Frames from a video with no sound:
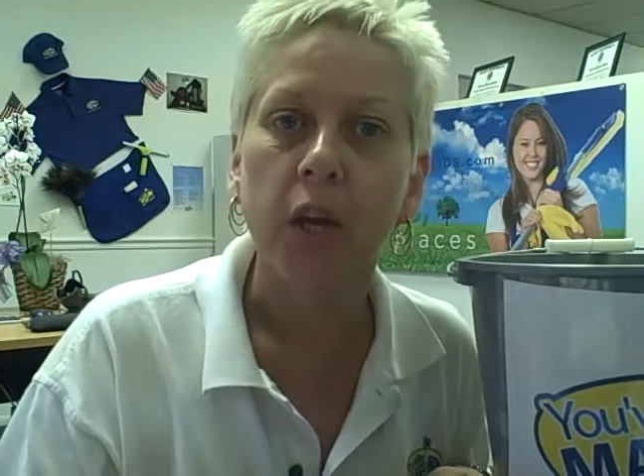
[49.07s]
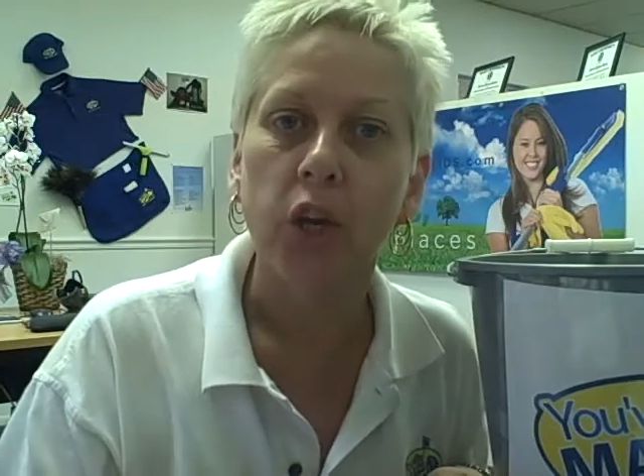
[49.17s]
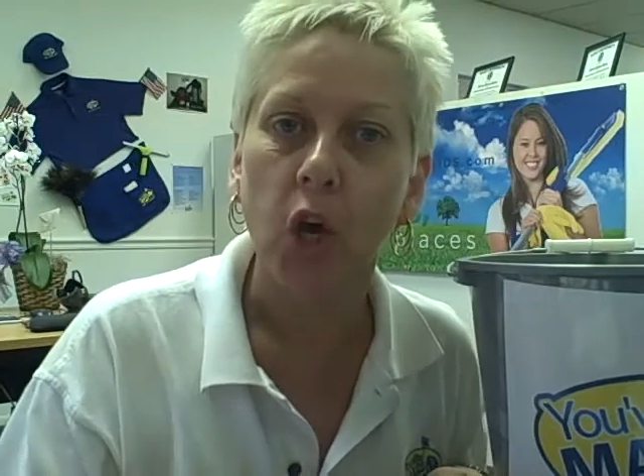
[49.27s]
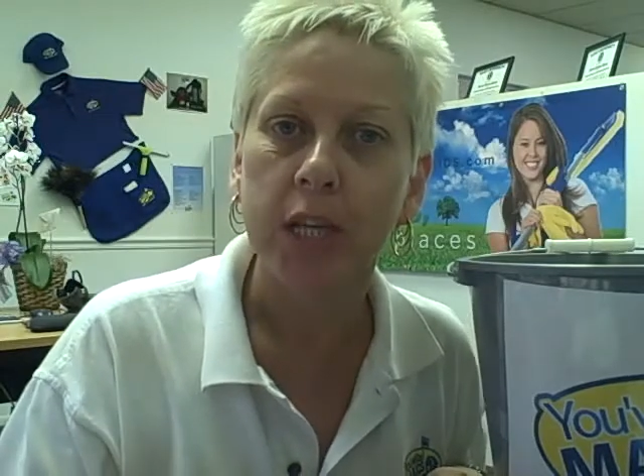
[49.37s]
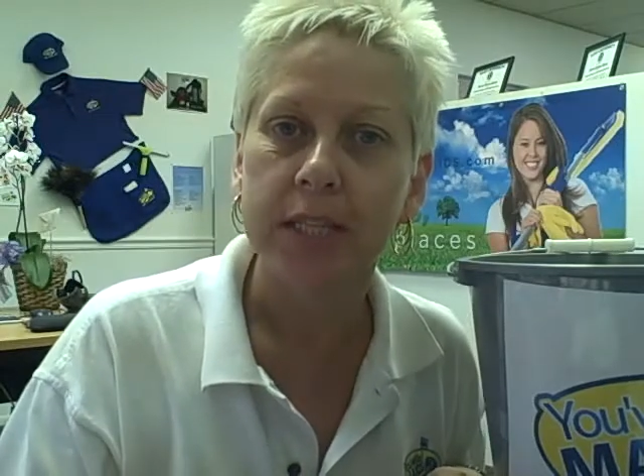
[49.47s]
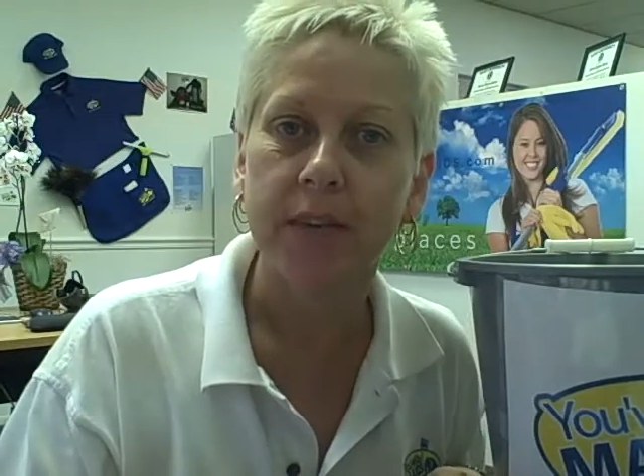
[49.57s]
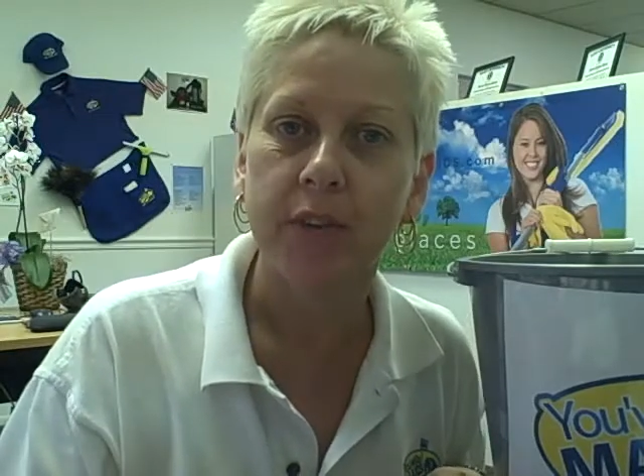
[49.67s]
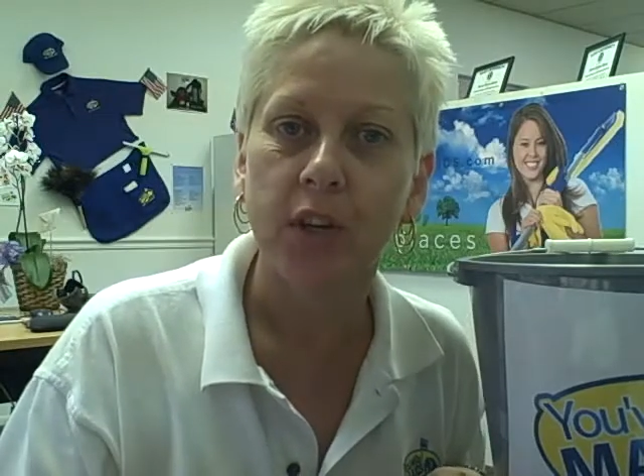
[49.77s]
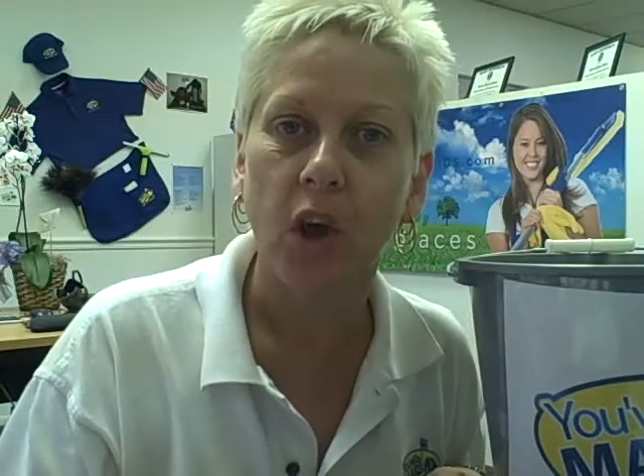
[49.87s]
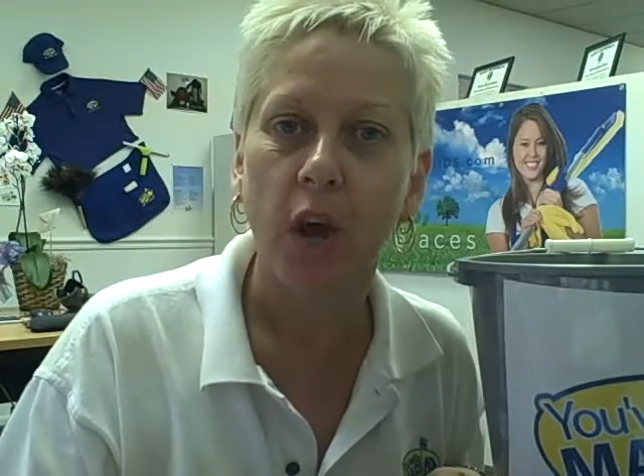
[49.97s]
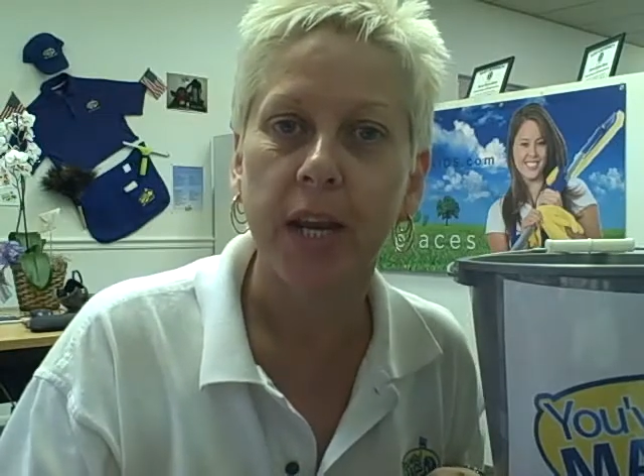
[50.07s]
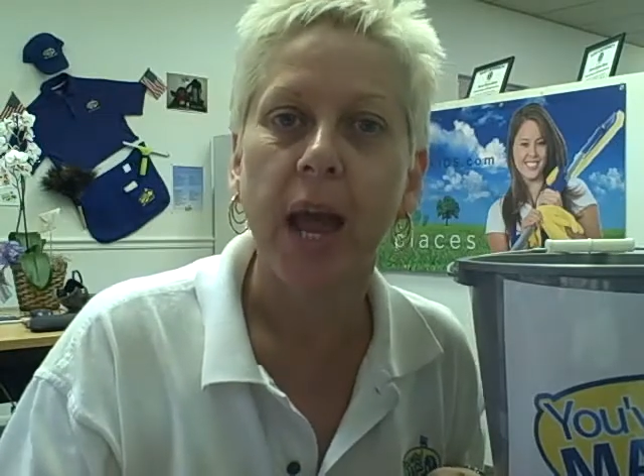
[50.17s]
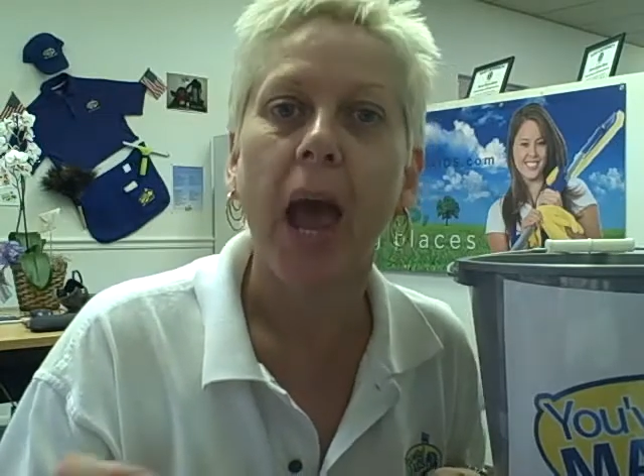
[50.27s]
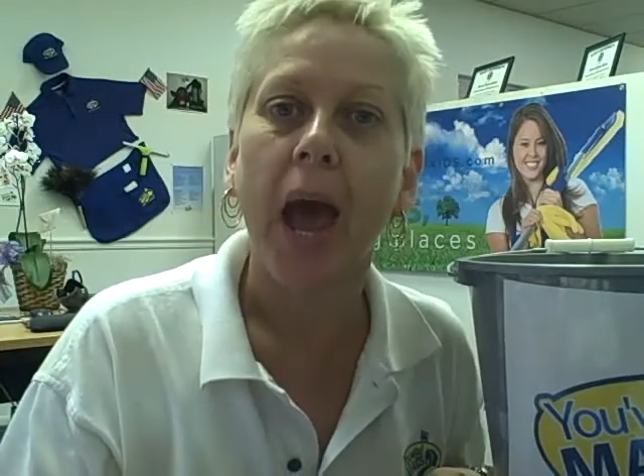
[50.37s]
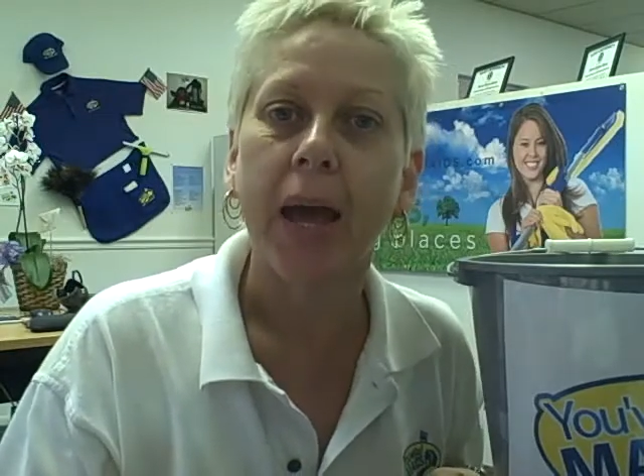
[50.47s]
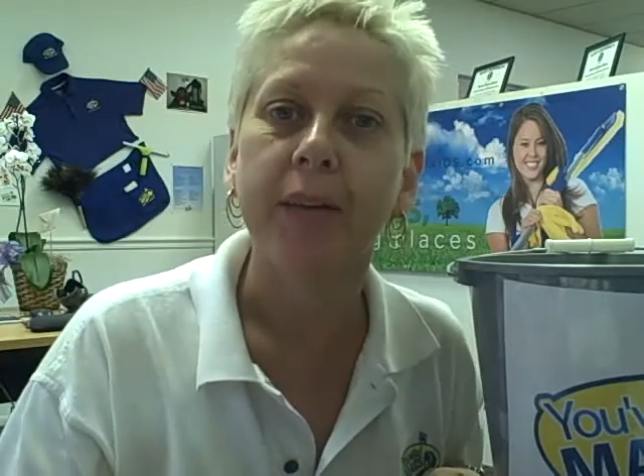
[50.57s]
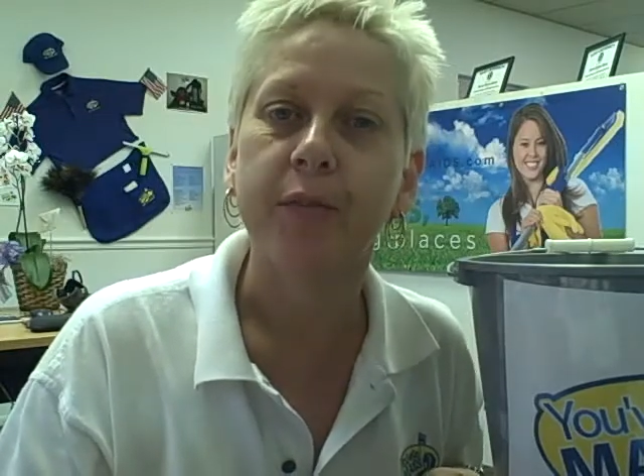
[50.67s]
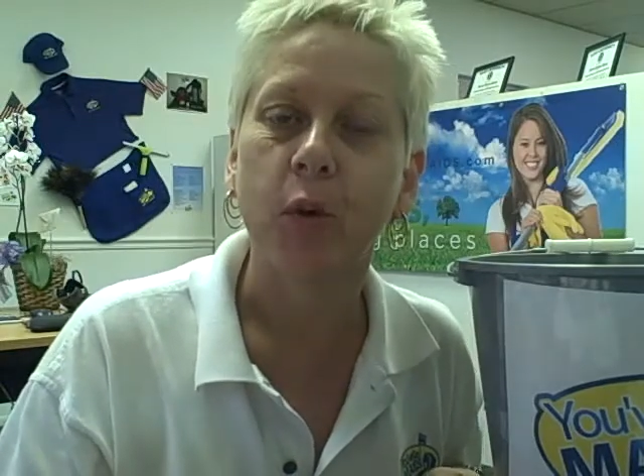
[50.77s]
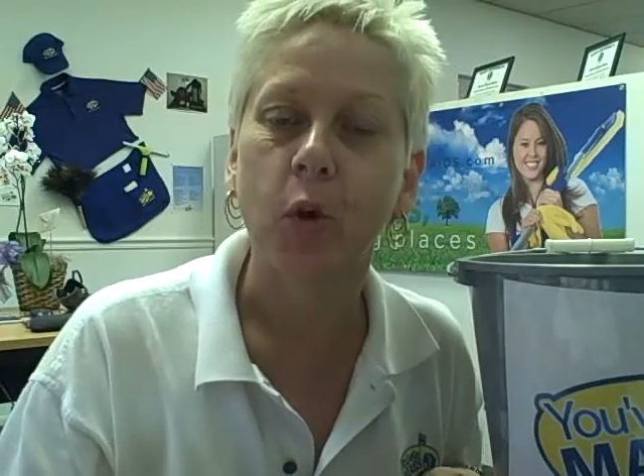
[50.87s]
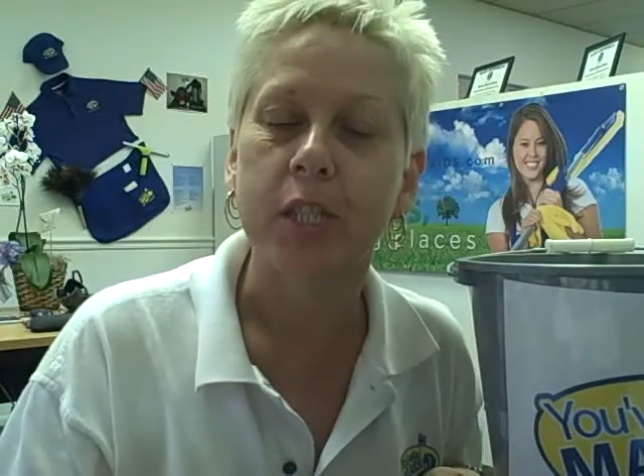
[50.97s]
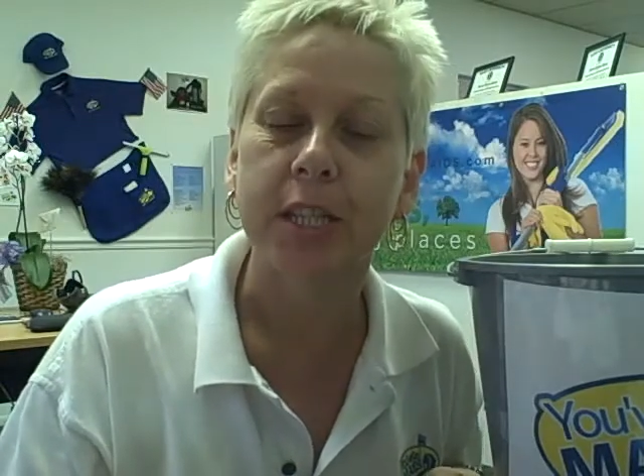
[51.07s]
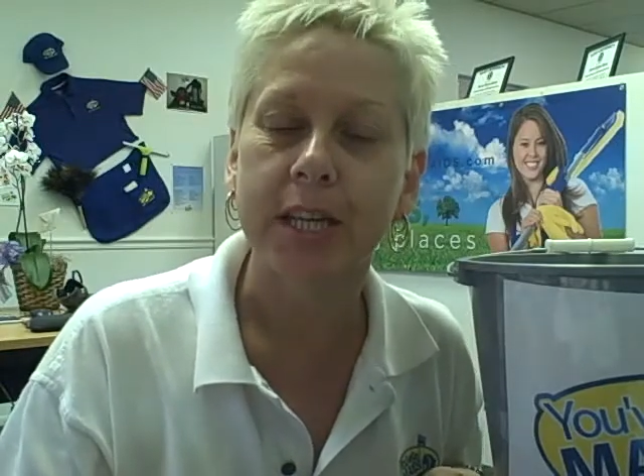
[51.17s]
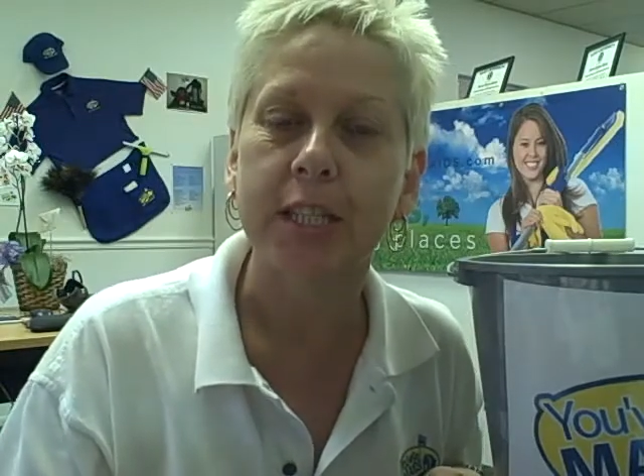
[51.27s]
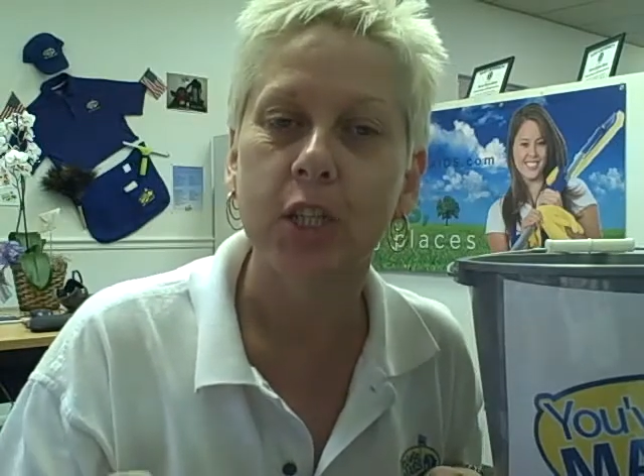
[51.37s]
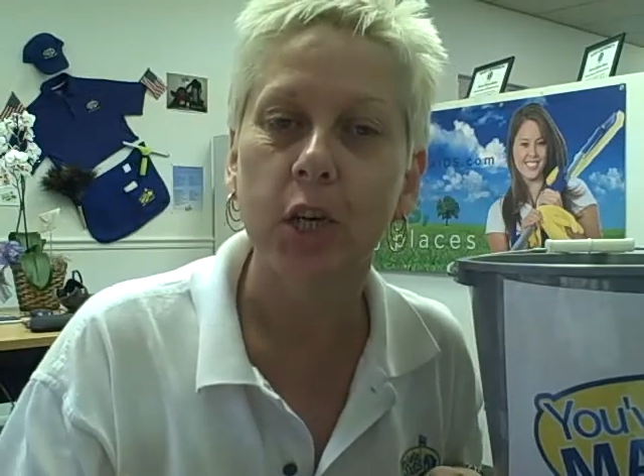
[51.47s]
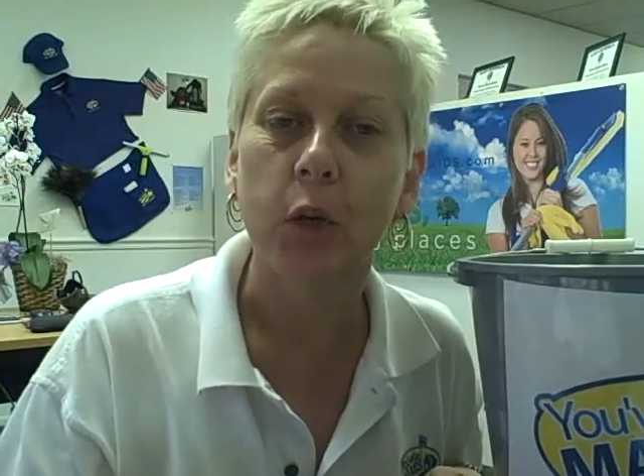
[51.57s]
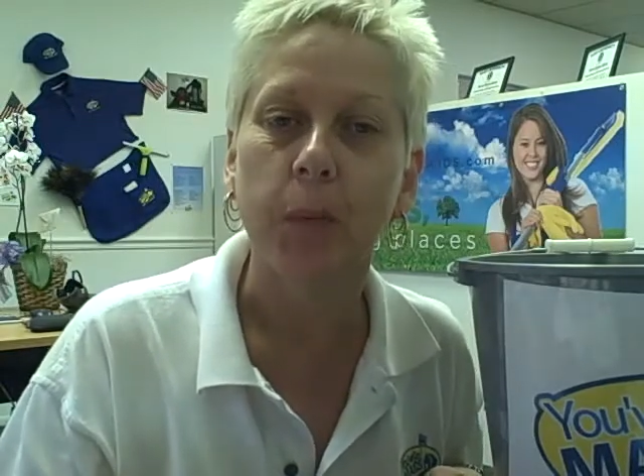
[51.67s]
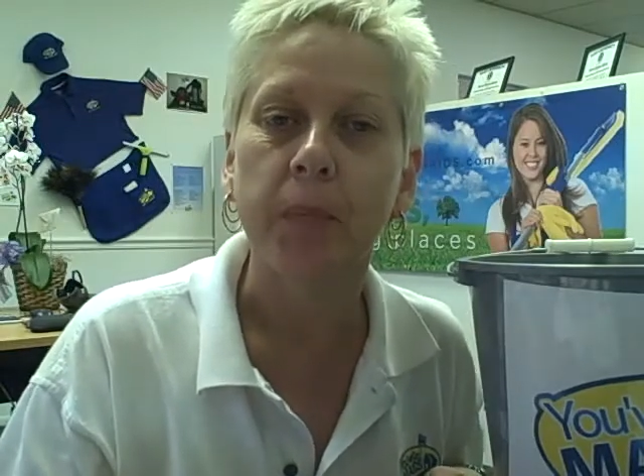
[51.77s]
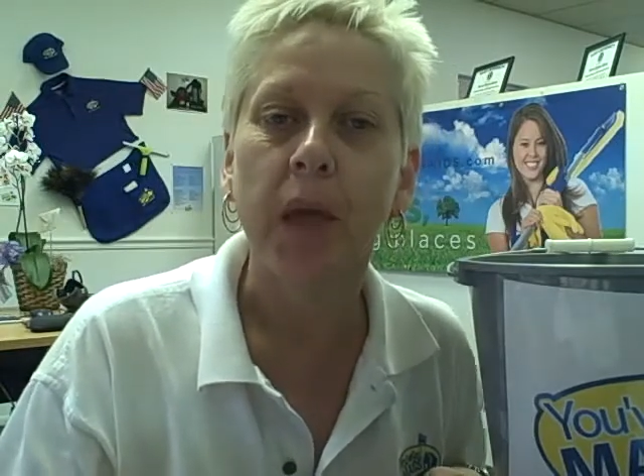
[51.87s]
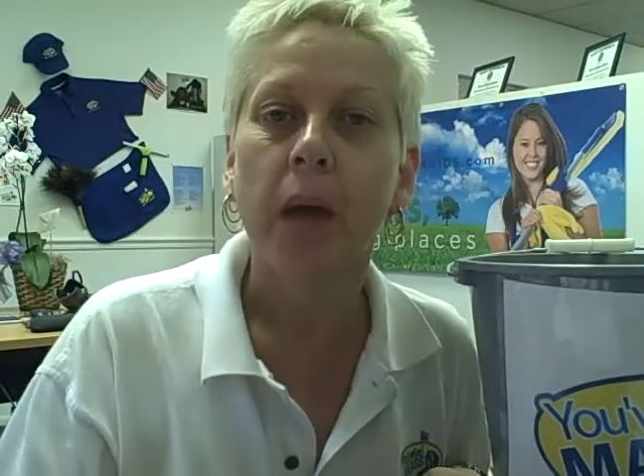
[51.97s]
nine seven nine, eight four six two.